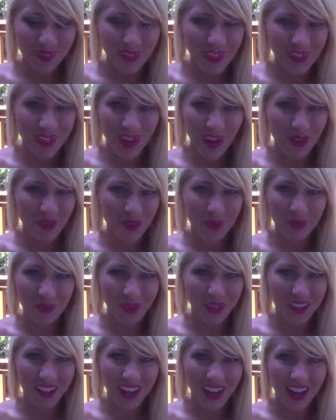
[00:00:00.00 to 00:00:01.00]
not well
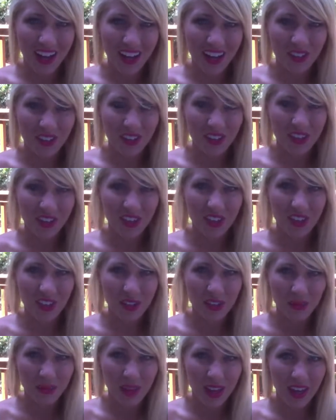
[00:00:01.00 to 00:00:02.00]
planned out
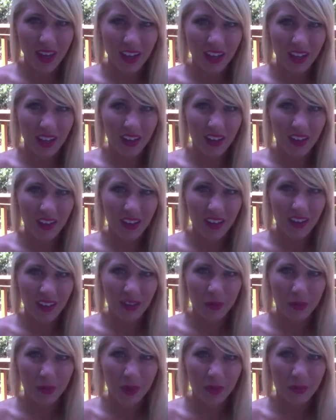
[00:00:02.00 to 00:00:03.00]
could make on
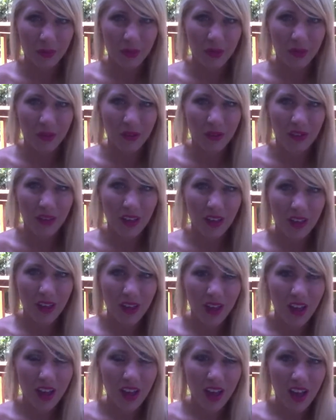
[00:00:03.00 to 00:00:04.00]
other people.
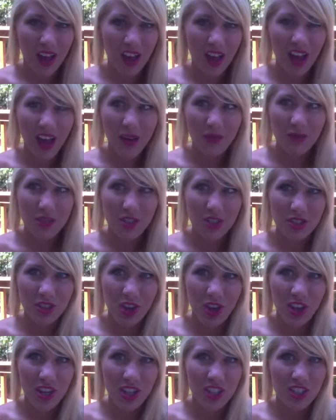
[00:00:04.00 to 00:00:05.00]
I'm
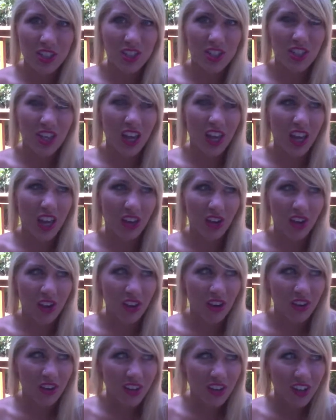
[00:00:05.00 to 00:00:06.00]
astonished and
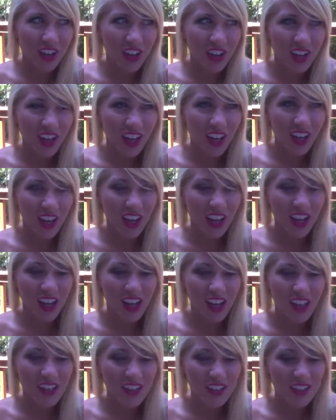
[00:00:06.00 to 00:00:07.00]
honored
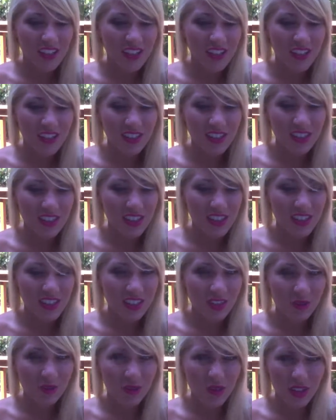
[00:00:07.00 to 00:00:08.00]
and
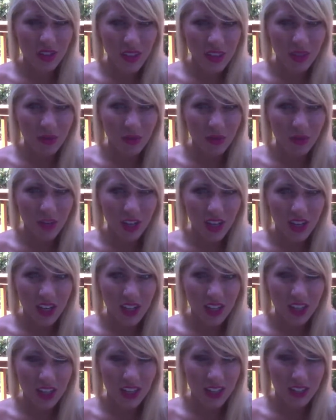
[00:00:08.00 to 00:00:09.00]
really more than
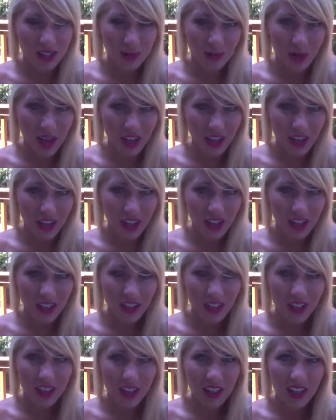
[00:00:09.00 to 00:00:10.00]
anything inspired.
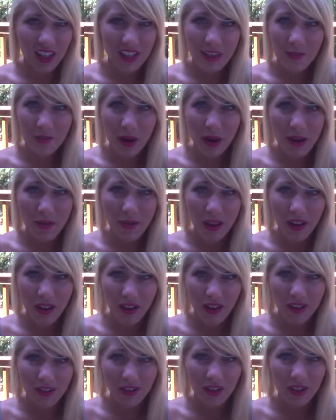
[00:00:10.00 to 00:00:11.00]
Inspired by
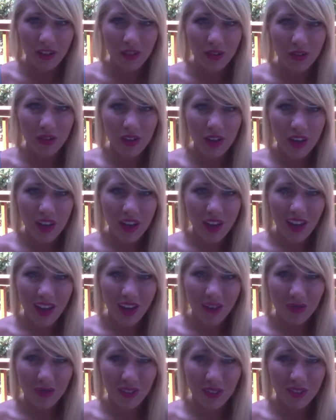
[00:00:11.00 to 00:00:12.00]
all of you,
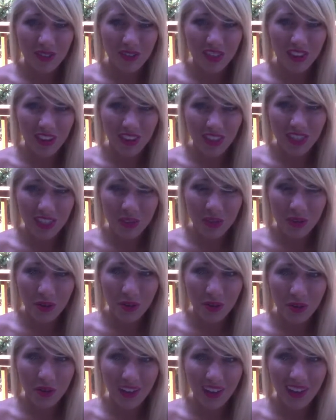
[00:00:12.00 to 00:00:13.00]
what you've gone
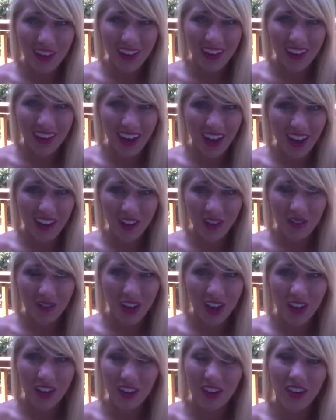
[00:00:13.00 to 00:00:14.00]
through and how you've
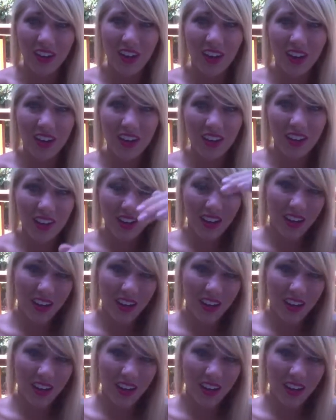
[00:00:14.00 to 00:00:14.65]
carried on.